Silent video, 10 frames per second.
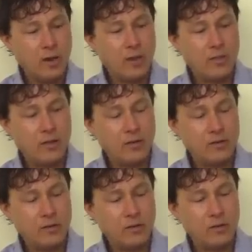and
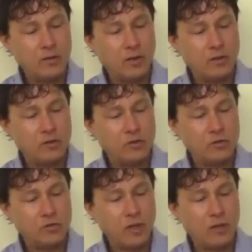then the uh,
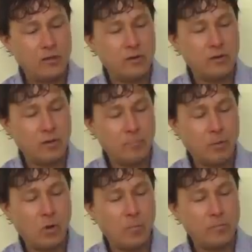juice then and the
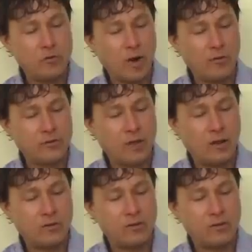pulp travels down